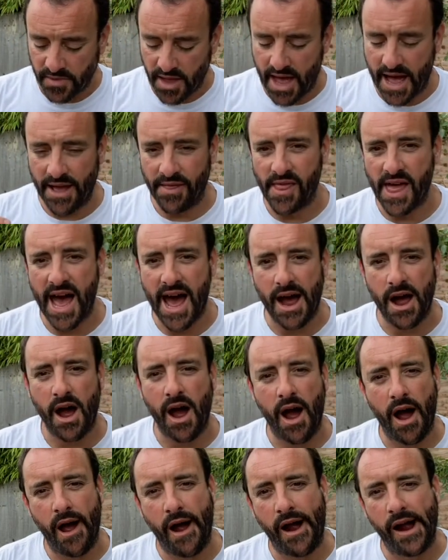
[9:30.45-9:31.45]
And that
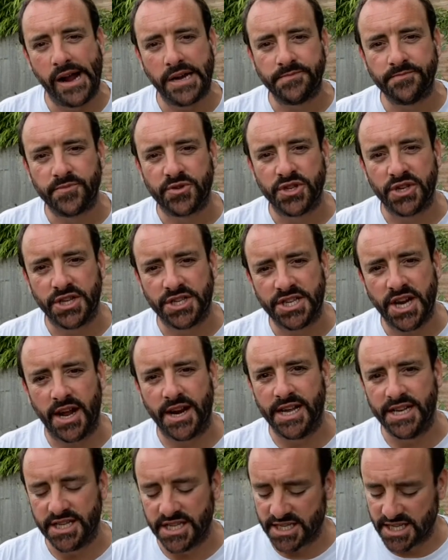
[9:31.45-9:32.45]
sort of
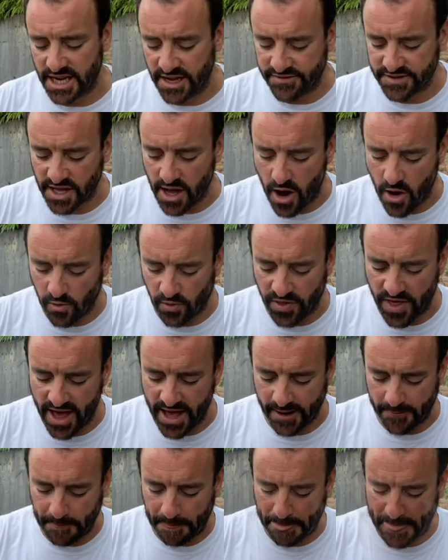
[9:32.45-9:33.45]
chutney just lifts the whole
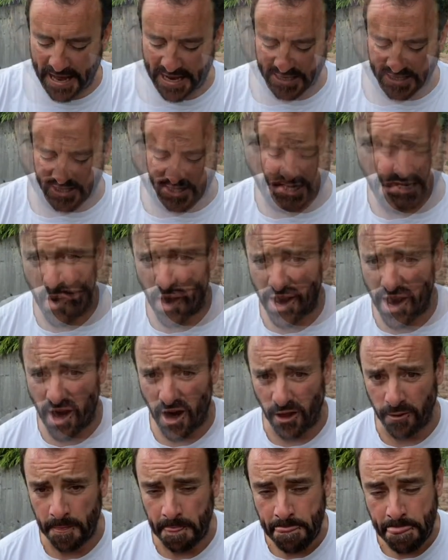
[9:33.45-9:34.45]
thing, and on one
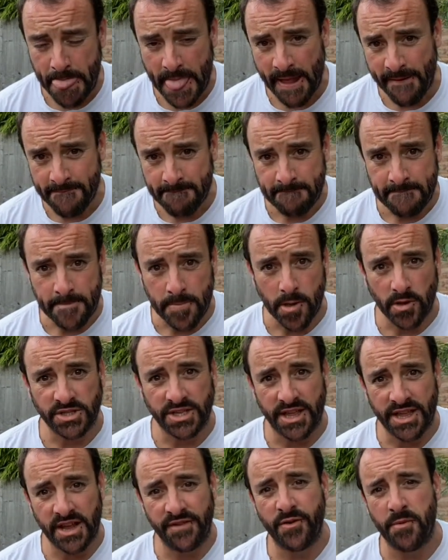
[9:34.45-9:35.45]
naan, which
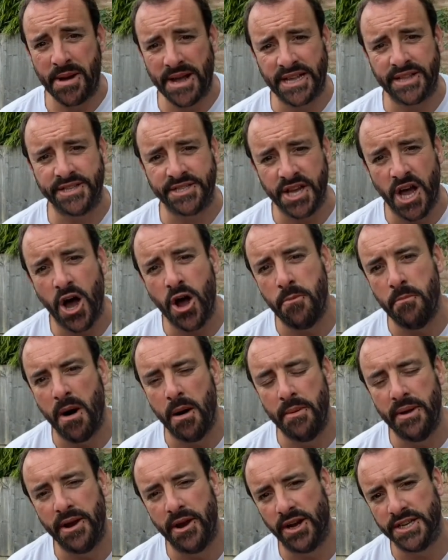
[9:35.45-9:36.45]
I think if you're making this at home might
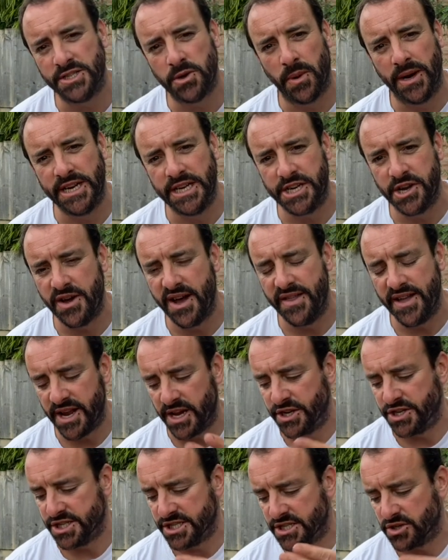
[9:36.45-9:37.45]
be a nicer way to do it. And then
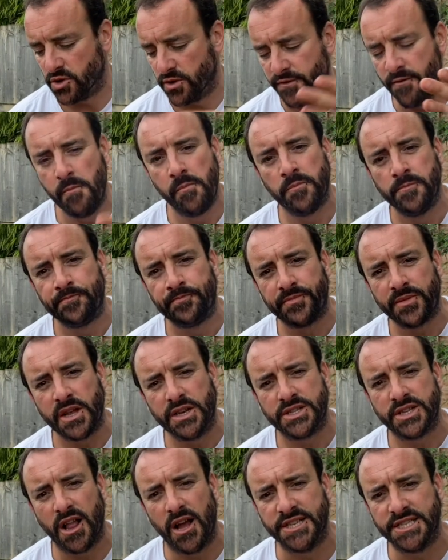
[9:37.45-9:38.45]
you just sort of
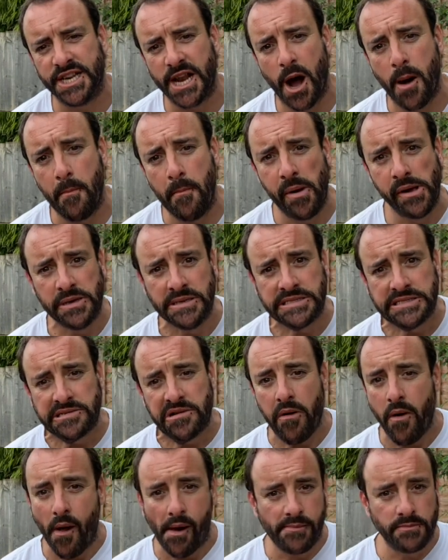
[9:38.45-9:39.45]
slice it up,
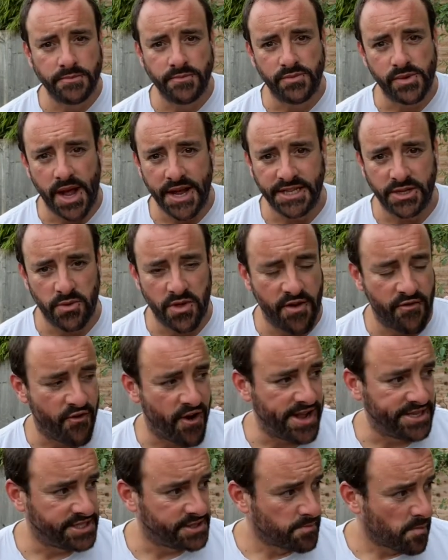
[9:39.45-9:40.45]
eat it with your
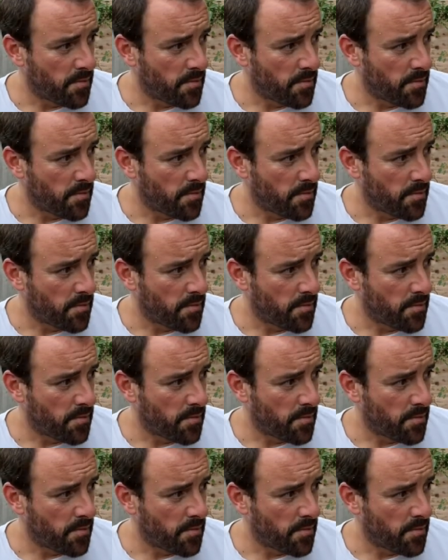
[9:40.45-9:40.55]
friends.